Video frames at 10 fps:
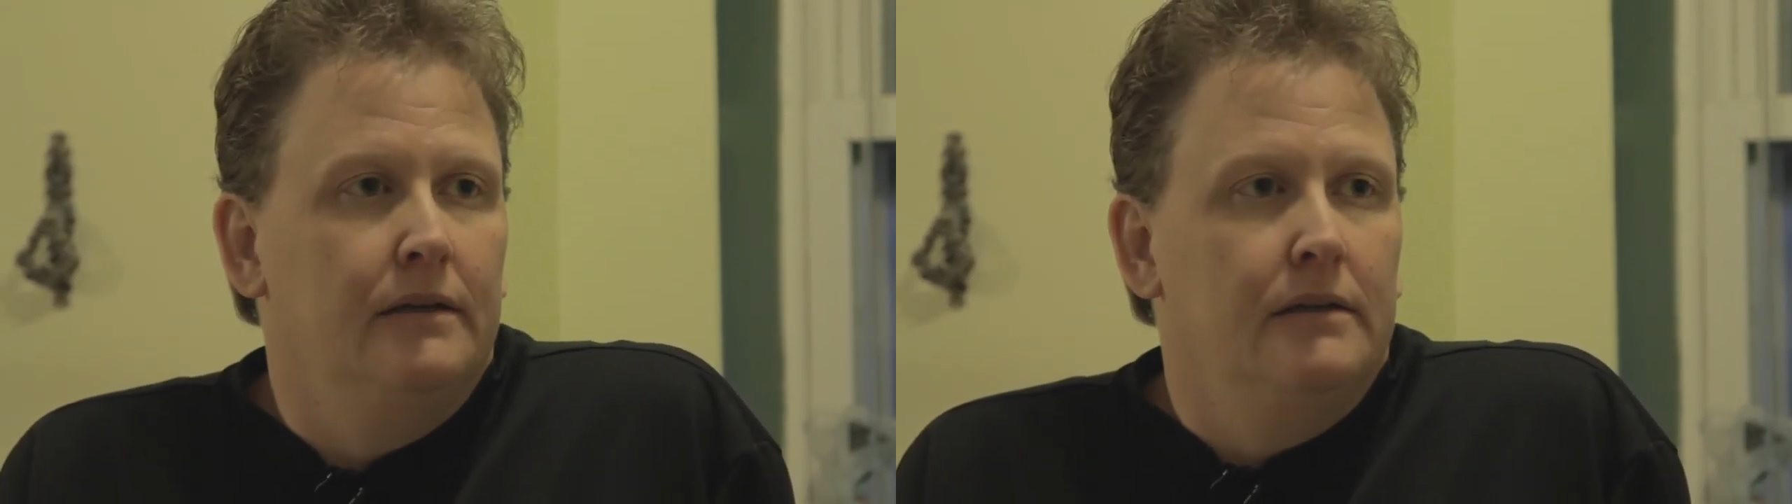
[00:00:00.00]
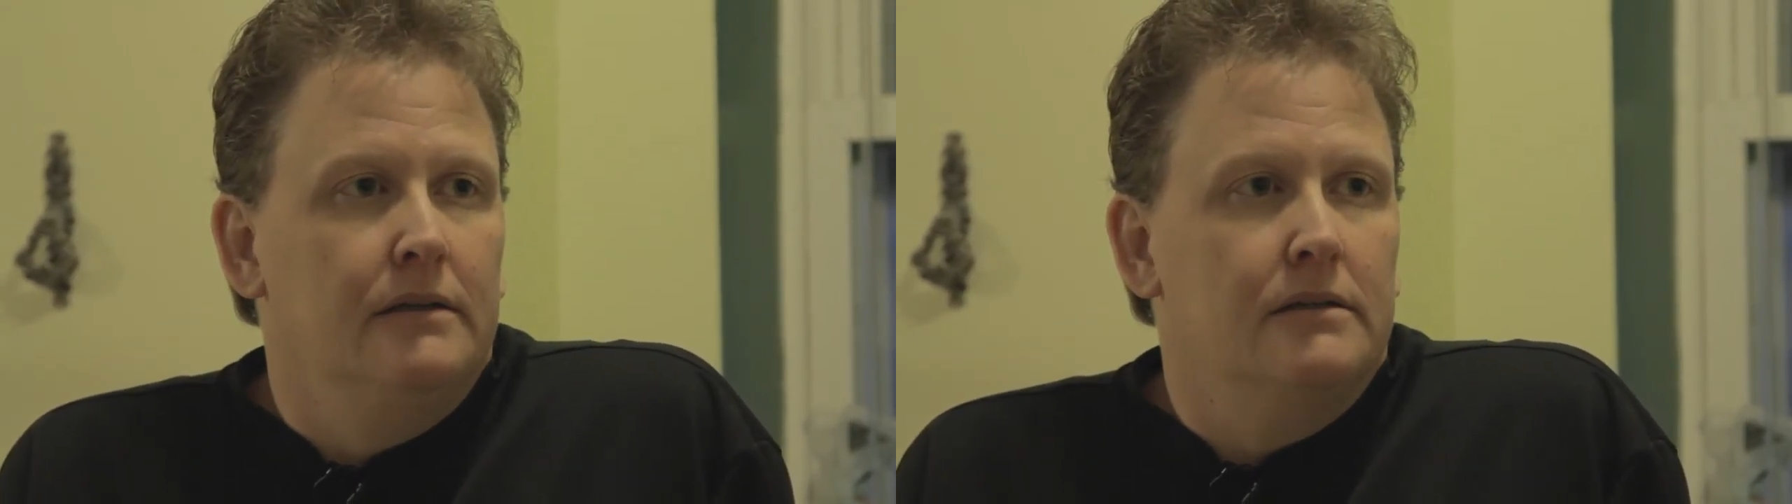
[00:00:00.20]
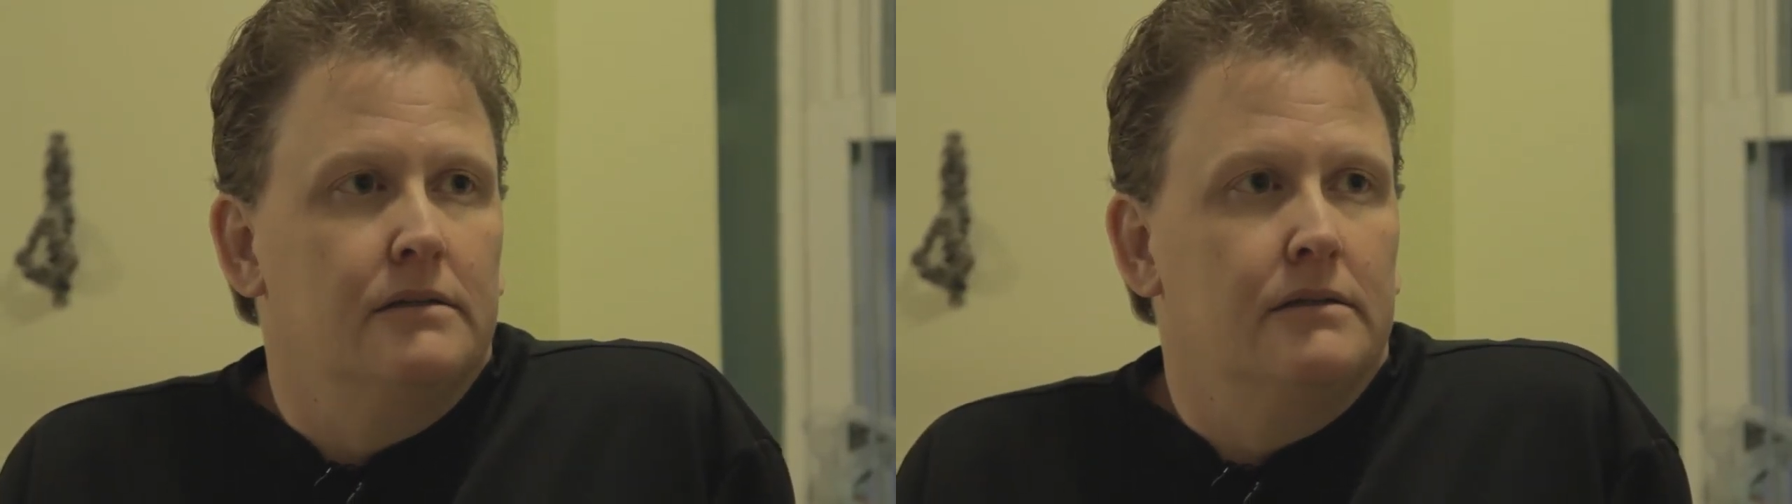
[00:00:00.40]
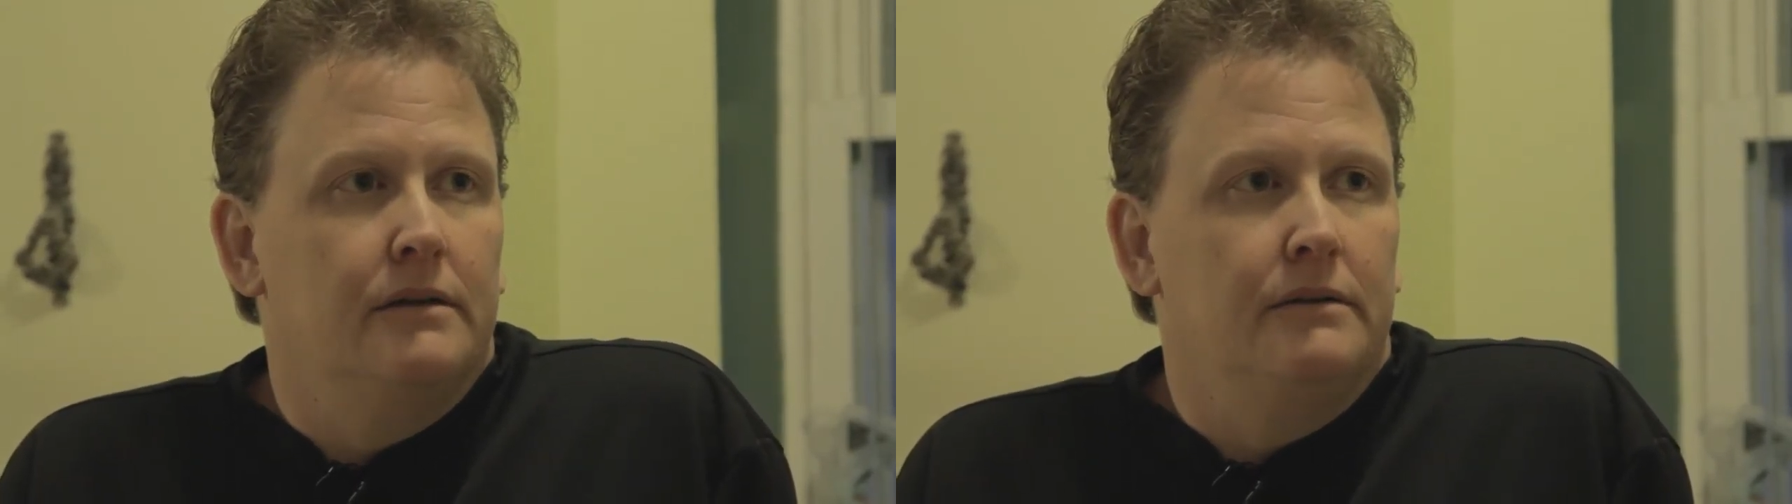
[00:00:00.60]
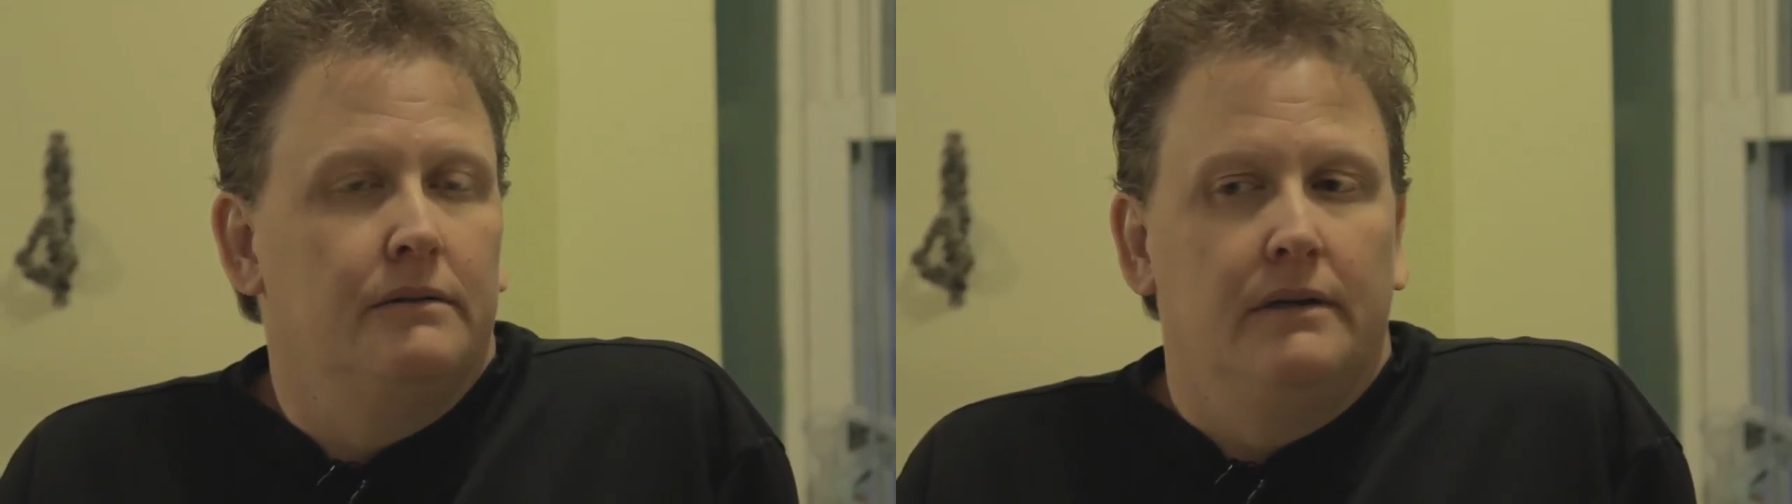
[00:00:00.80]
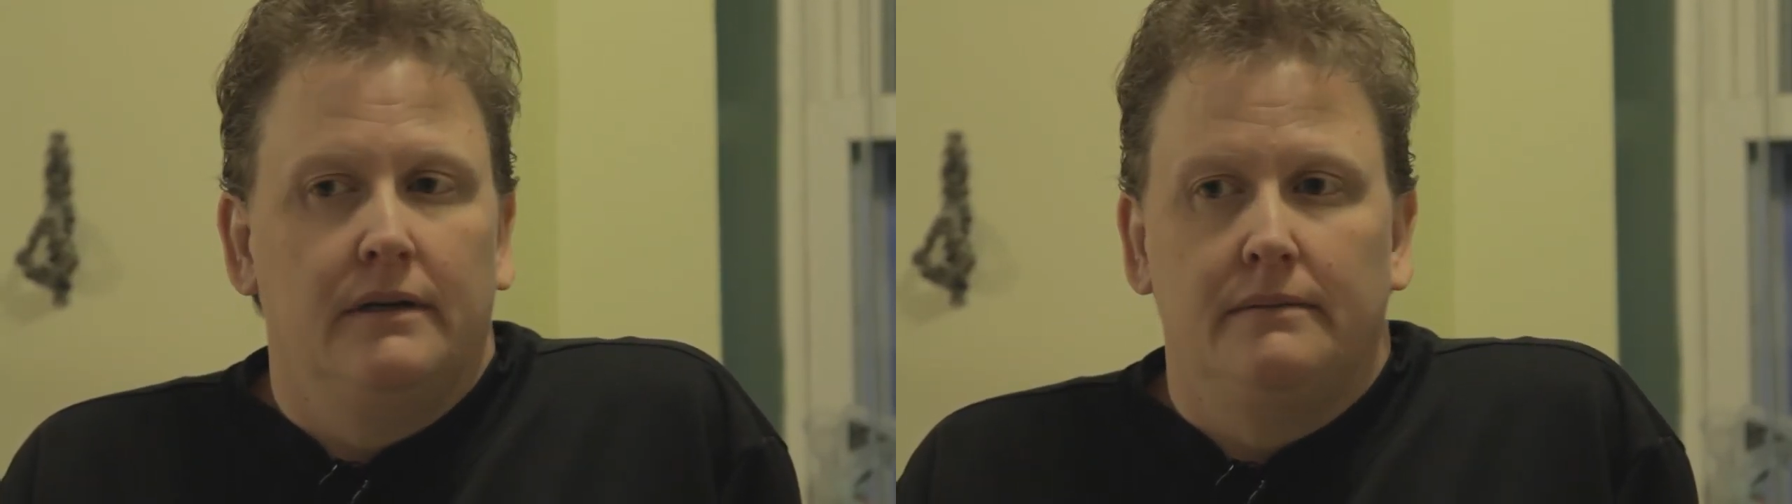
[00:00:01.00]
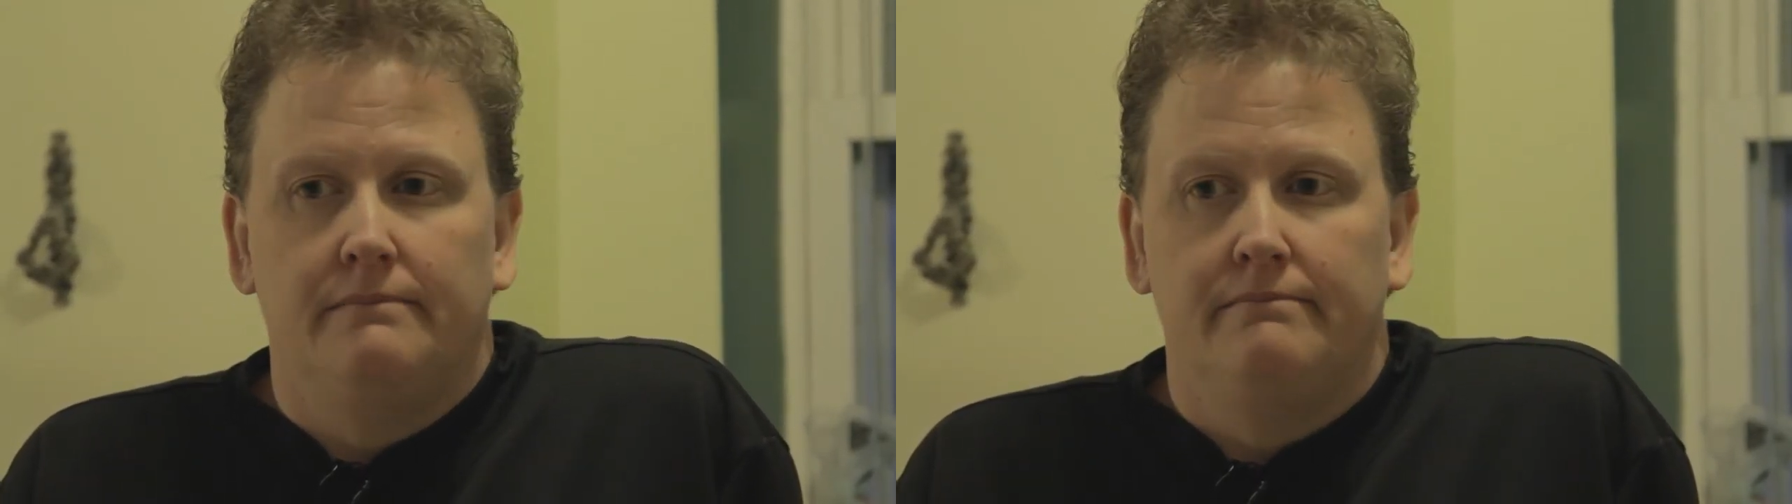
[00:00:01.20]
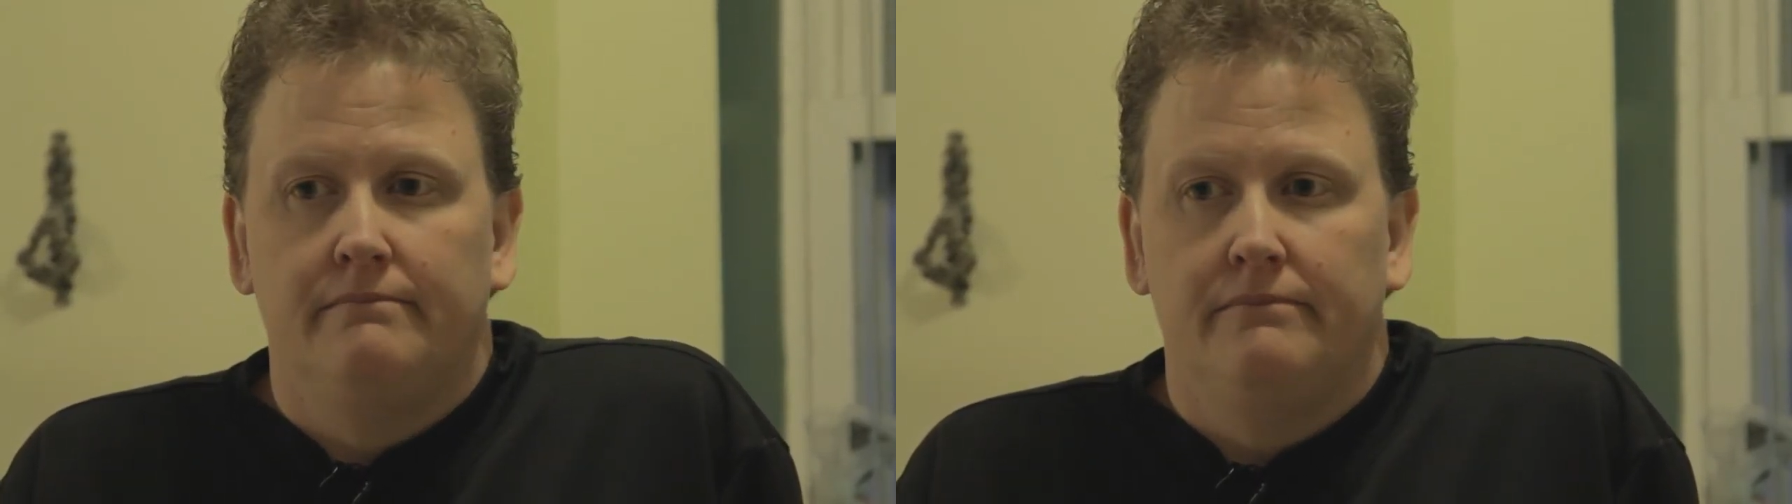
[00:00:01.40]
Mm.
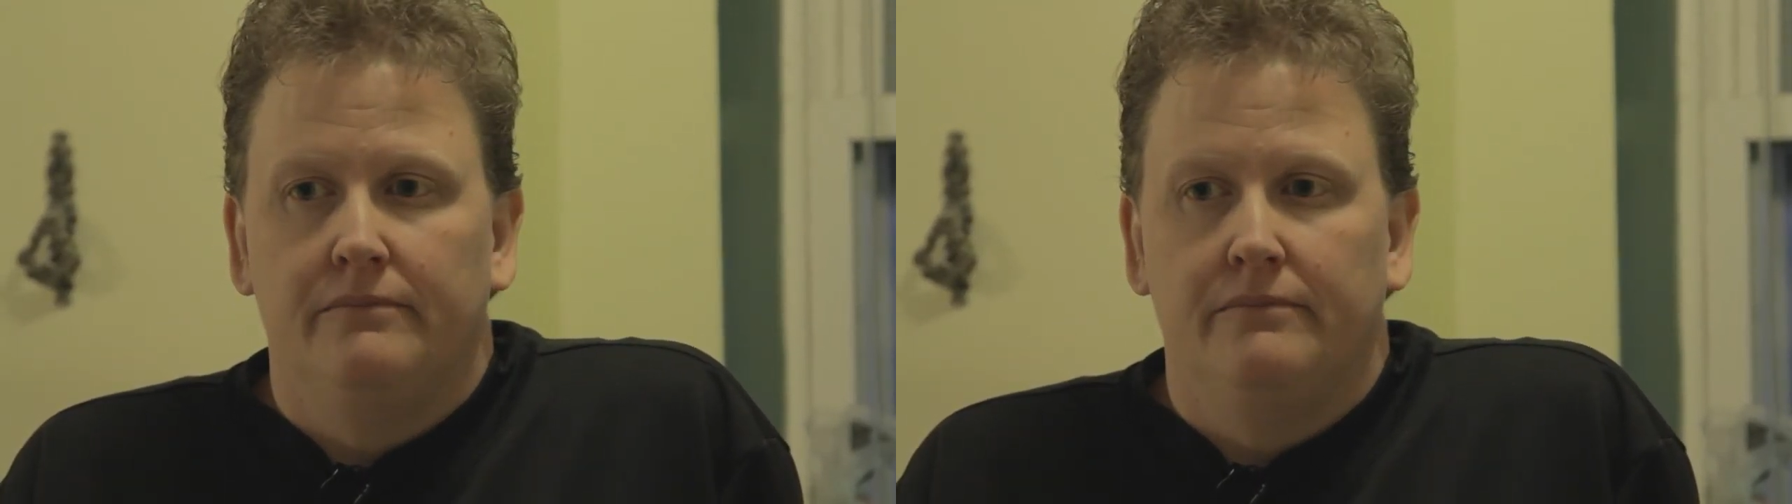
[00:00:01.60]
So,